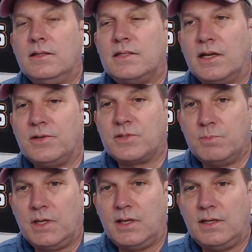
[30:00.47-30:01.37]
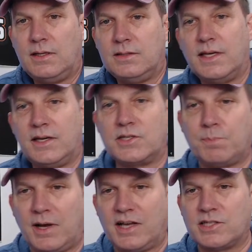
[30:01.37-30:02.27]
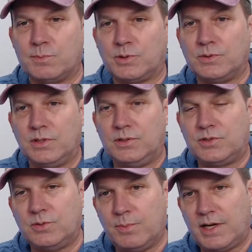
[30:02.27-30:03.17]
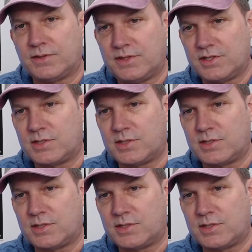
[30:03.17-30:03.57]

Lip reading: tells me that it's possible to mount this